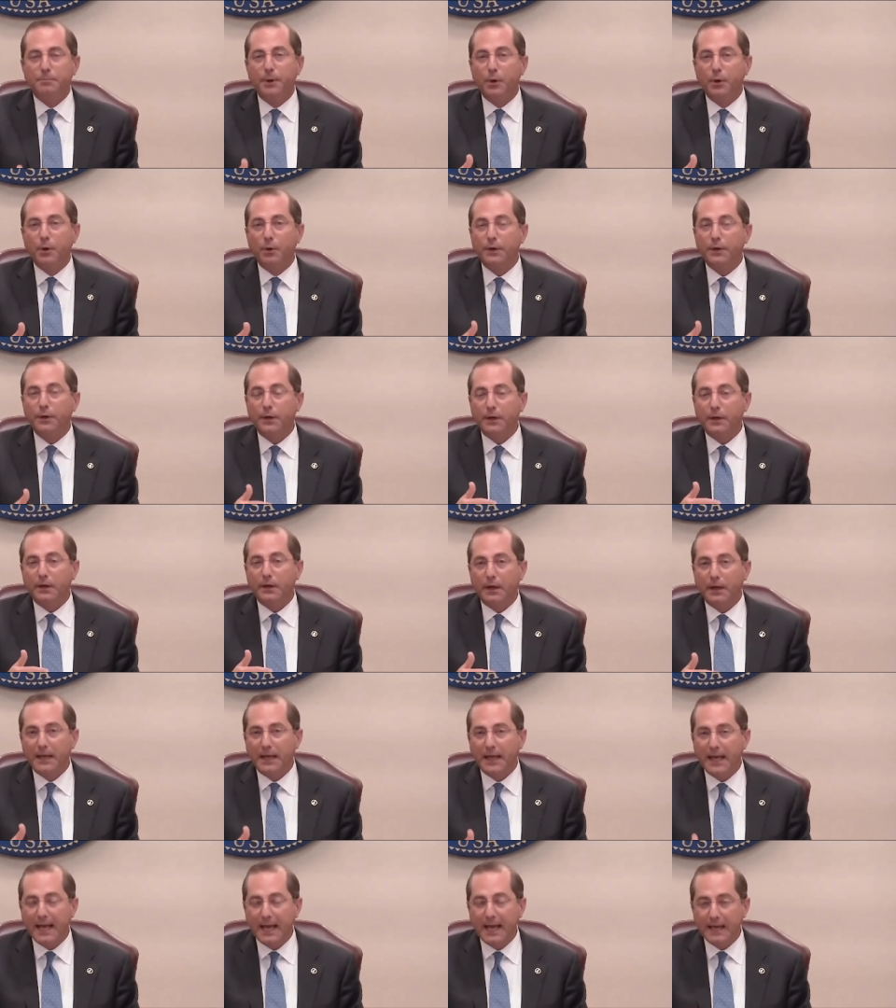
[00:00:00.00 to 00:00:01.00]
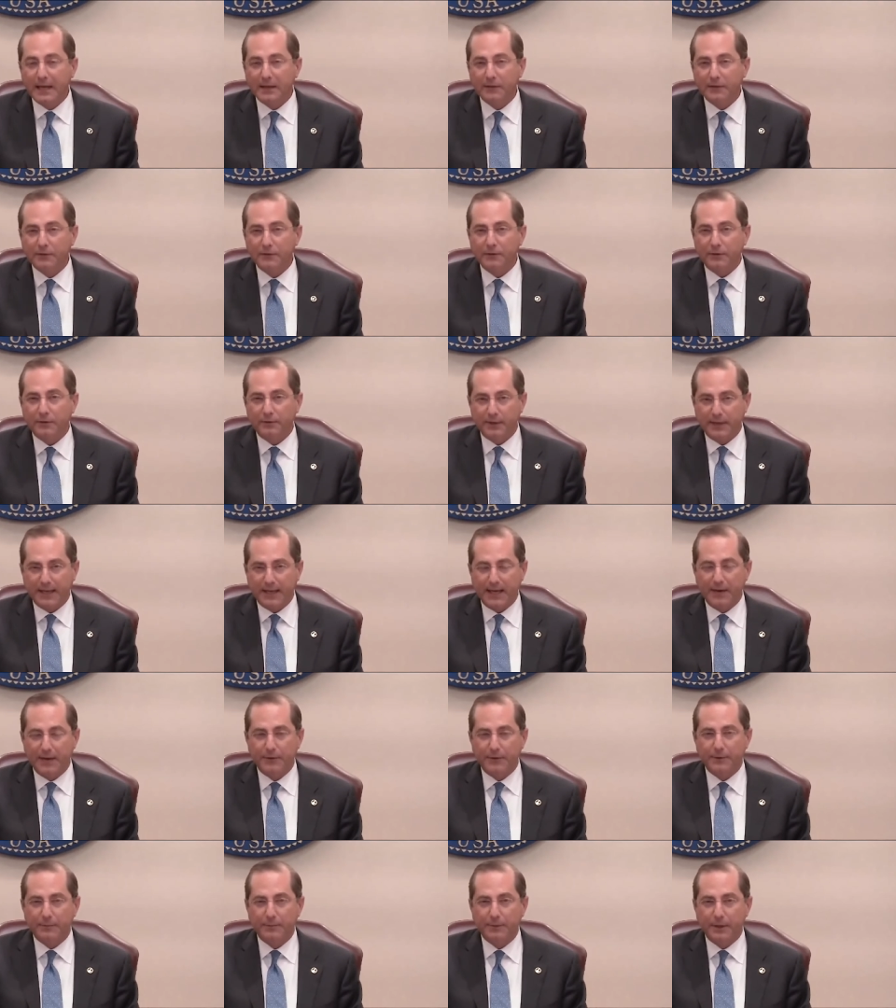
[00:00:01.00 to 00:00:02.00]
Build a cadence of
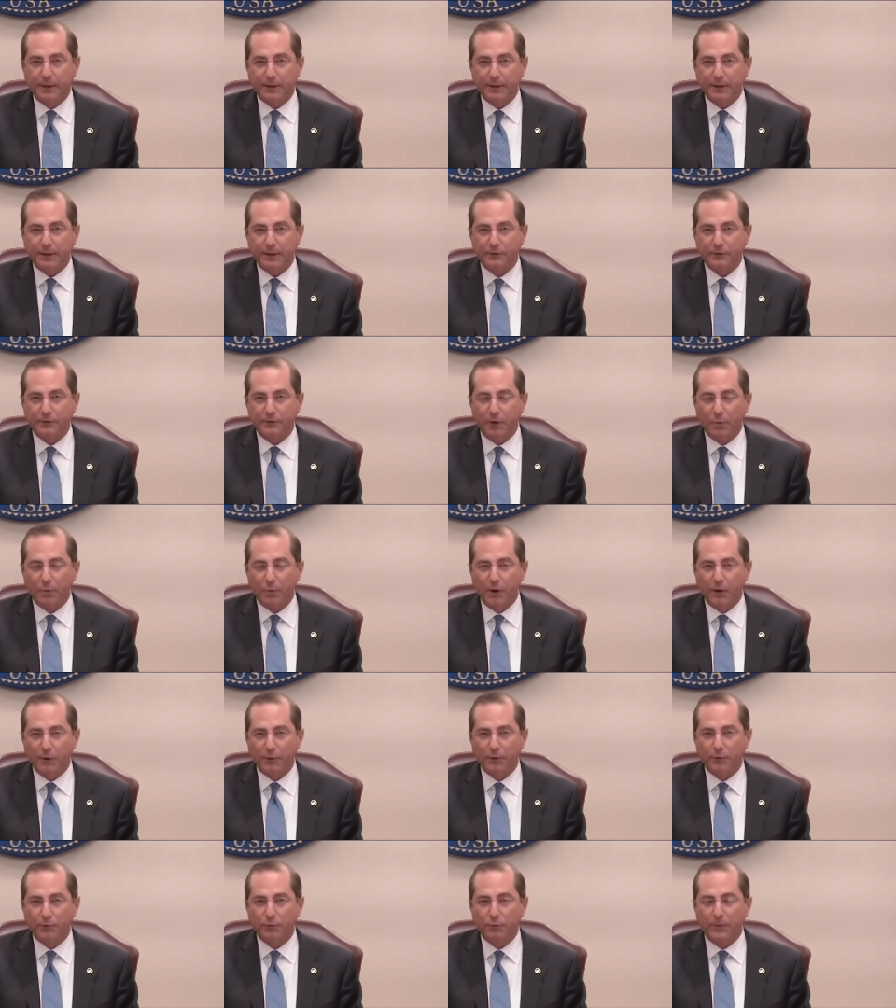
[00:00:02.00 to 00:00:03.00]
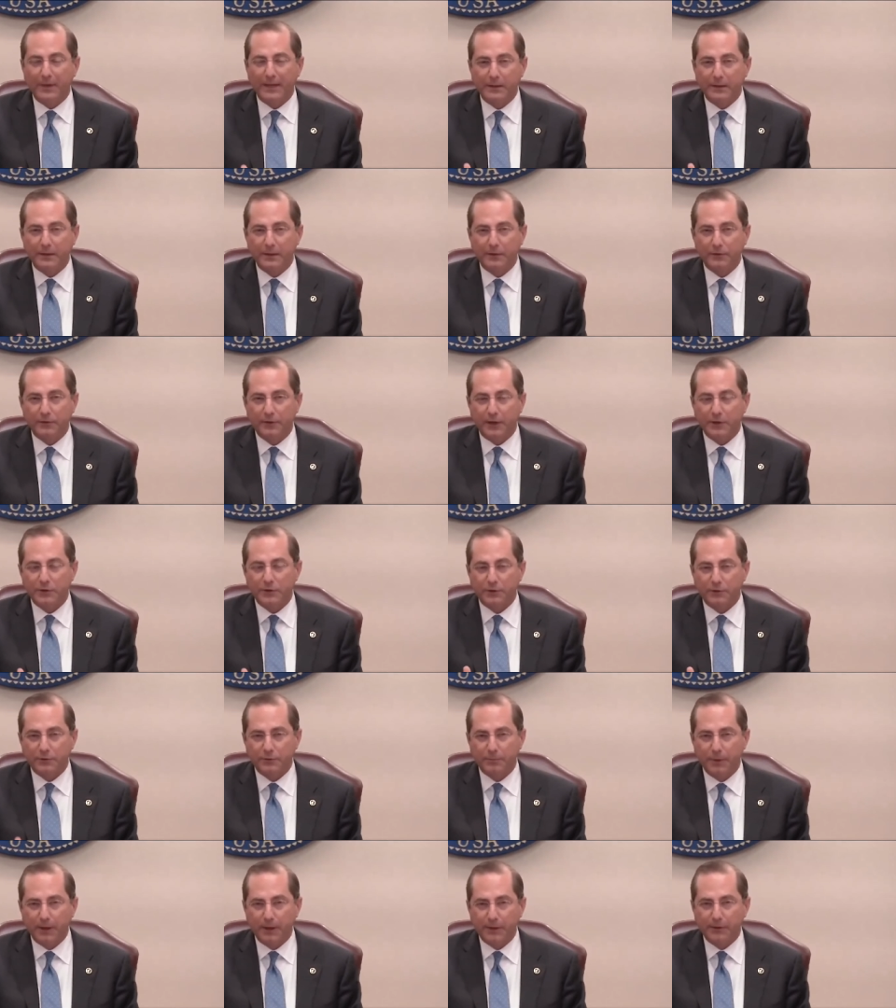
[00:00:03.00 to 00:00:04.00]
accountability. So whether it's weekly
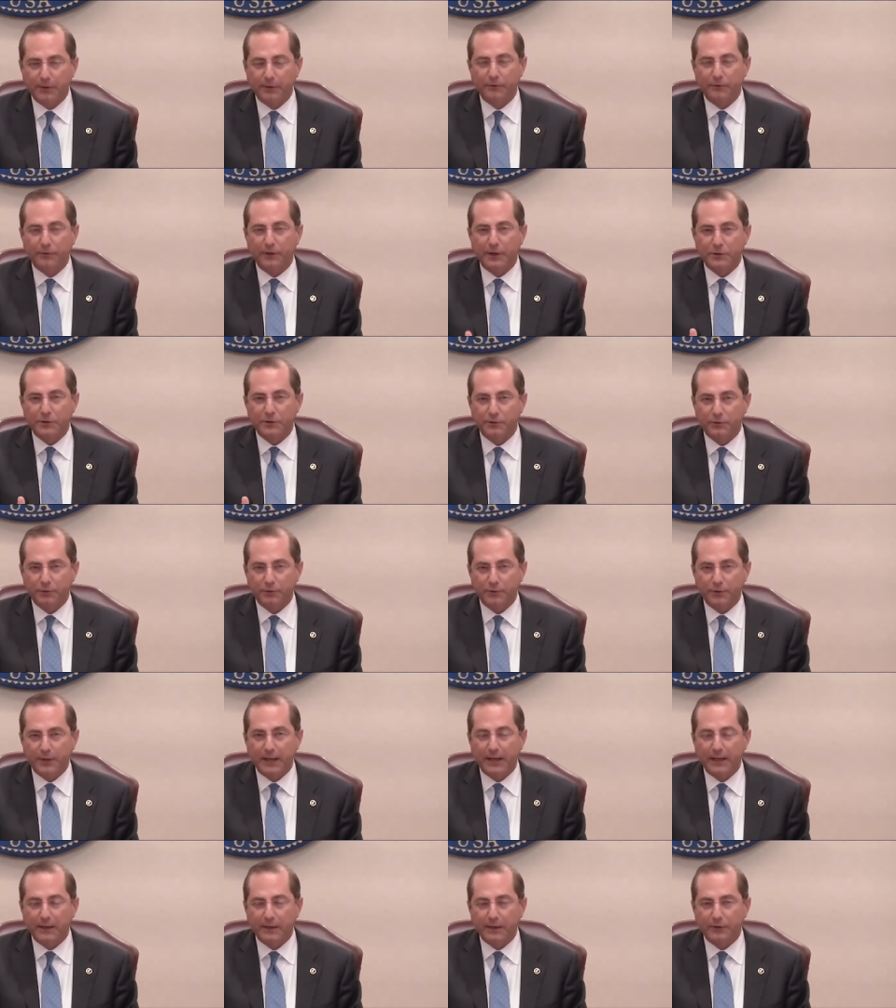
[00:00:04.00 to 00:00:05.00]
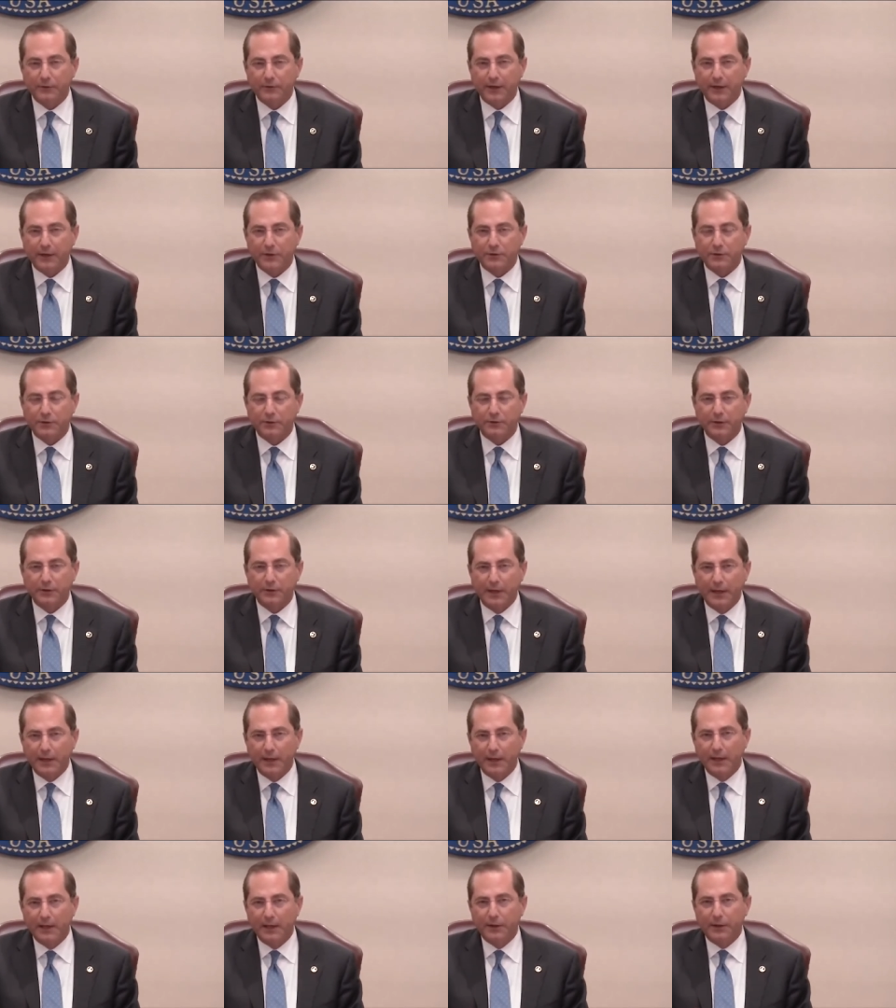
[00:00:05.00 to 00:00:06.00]
sessions, monthly sessions, or daily sessions,
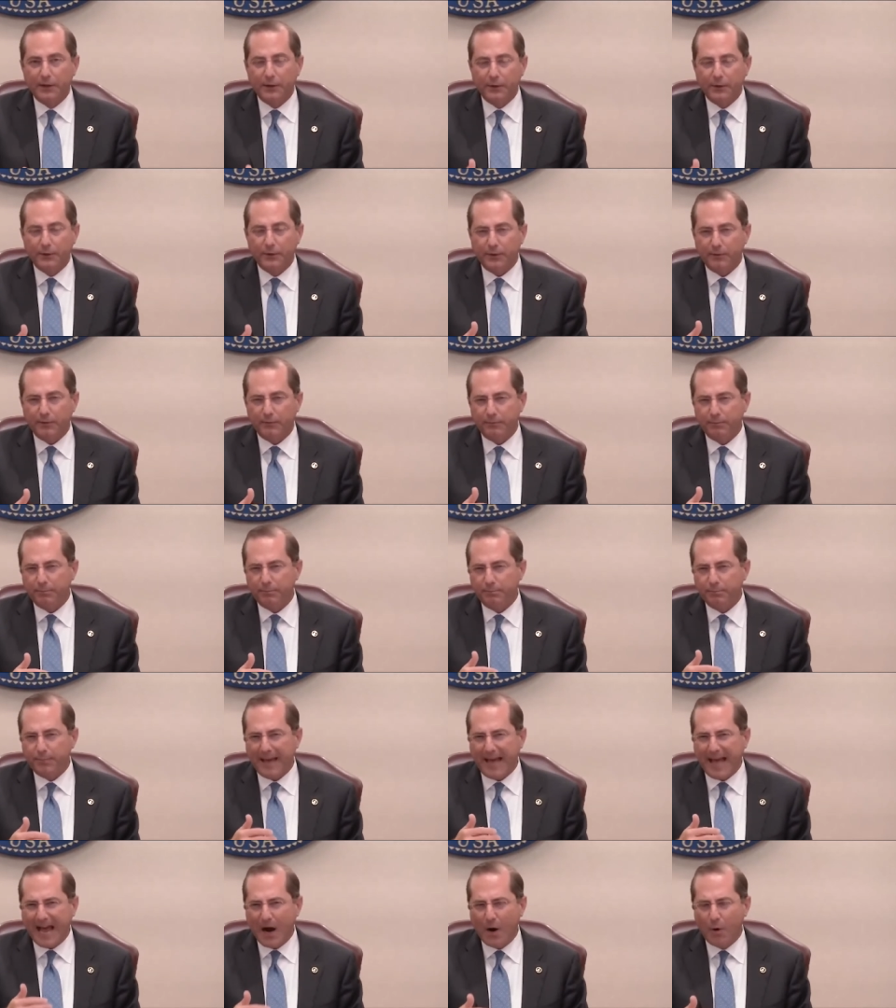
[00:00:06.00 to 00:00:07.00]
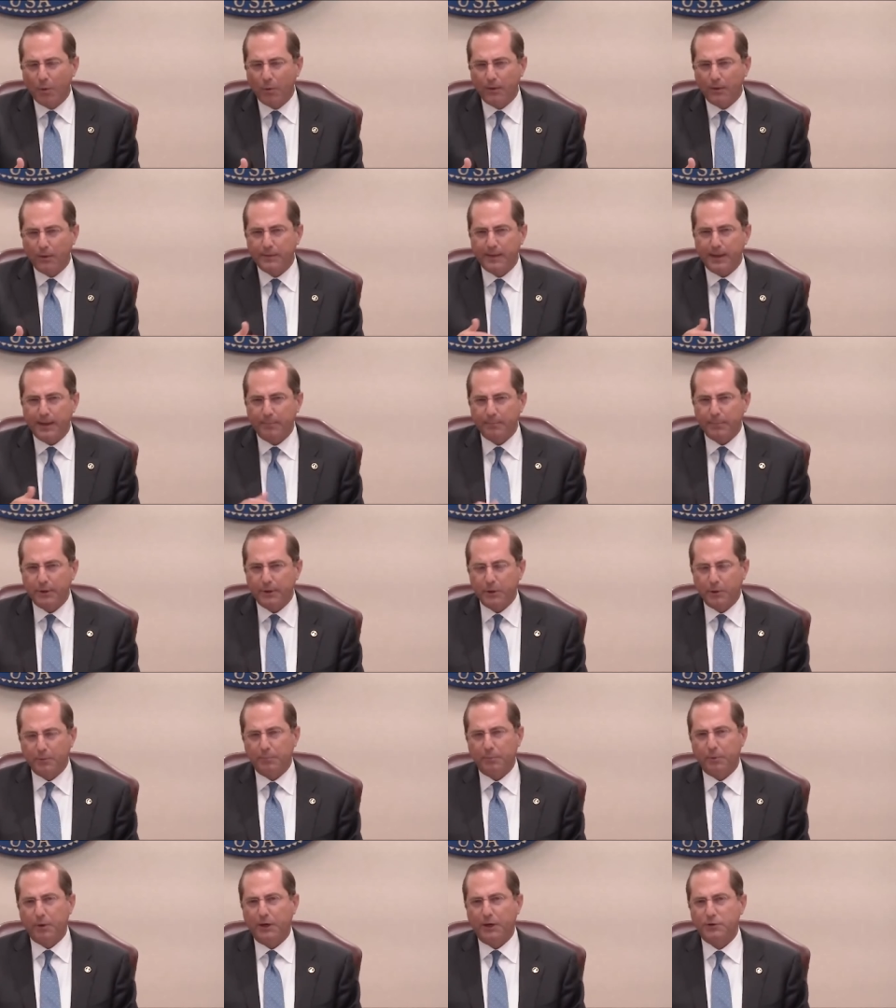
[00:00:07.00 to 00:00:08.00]
there is a power in that
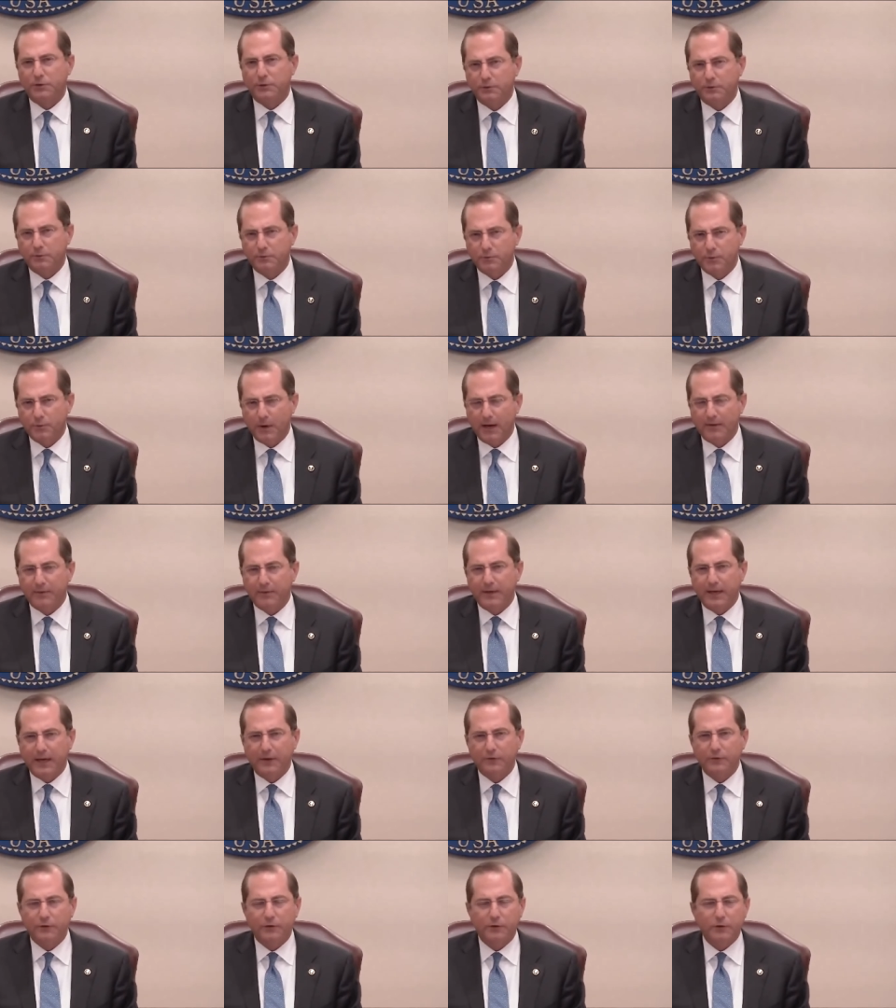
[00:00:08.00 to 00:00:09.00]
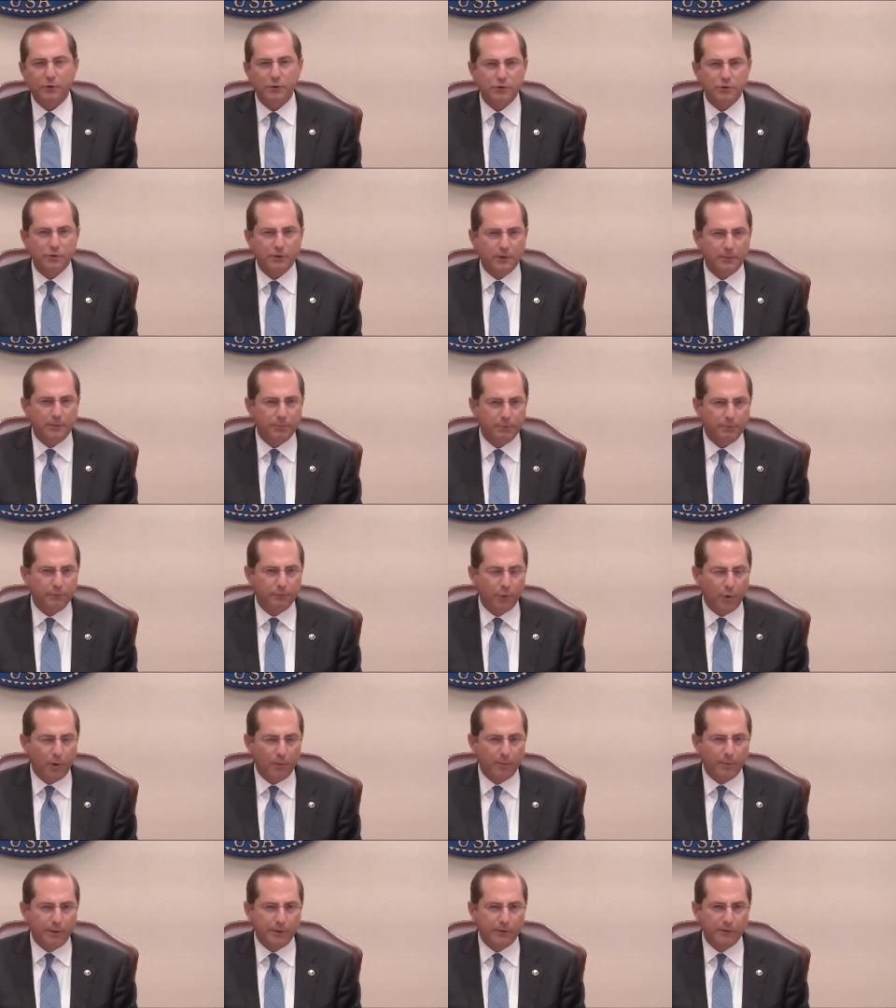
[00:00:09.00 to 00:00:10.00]
peer pressure driving execution and
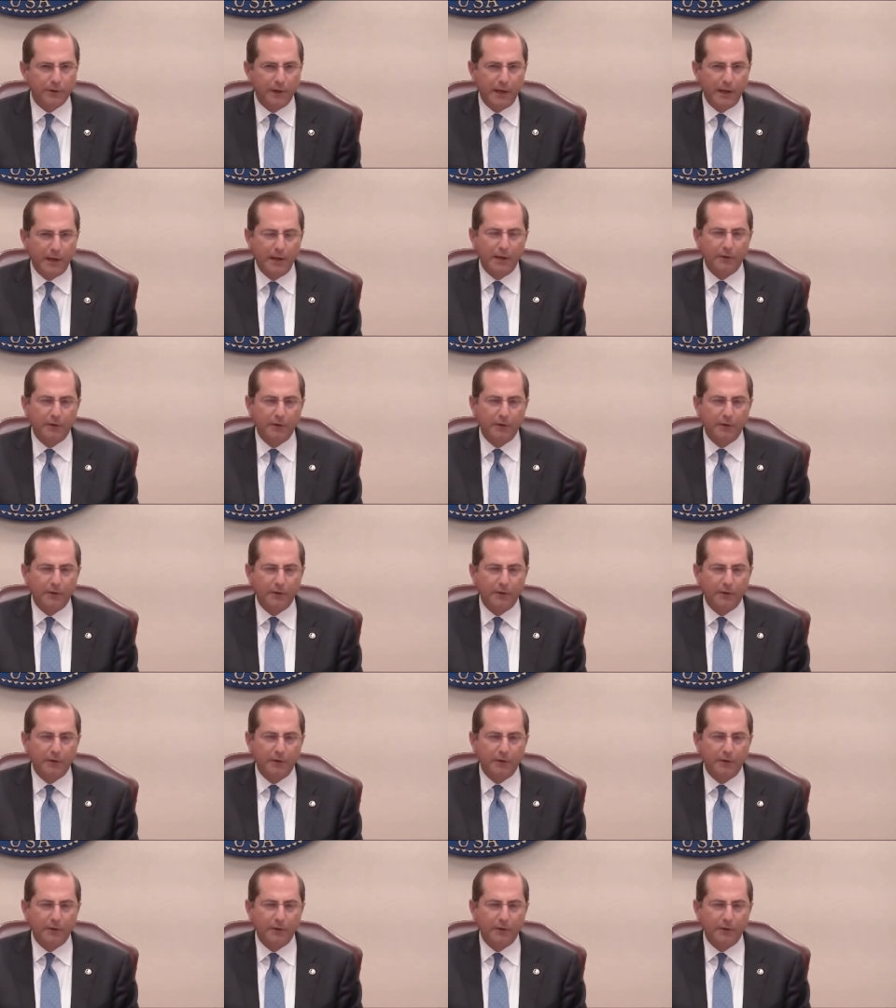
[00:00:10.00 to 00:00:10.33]
performance